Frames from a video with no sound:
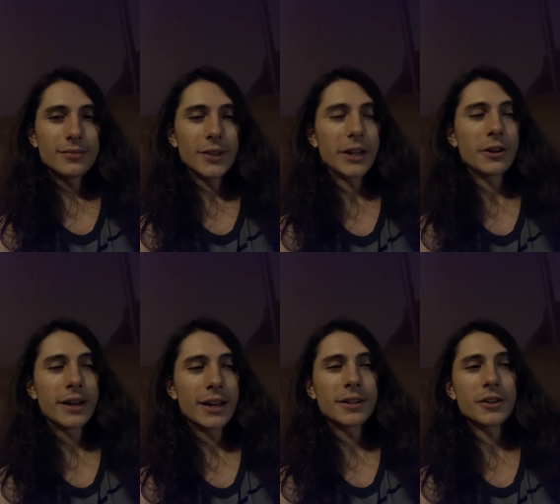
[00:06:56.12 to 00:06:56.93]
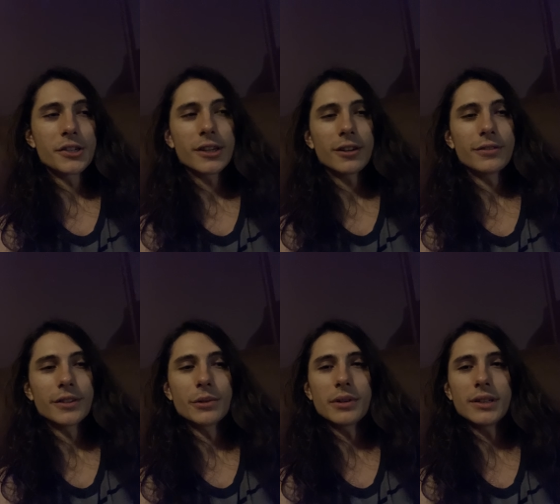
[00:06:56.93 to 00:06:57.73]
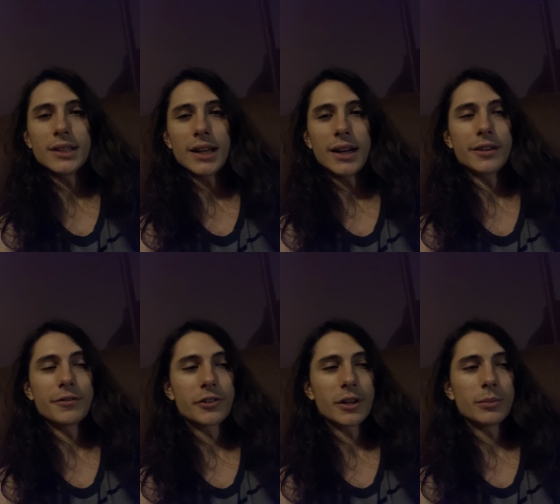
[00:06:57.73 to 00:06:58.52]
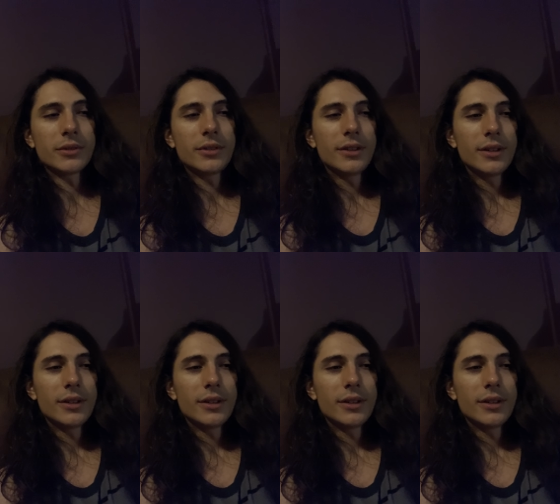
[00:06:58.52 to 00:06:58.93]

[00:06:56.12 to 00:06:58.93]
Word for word: like you're getting yourself into a lot of trouble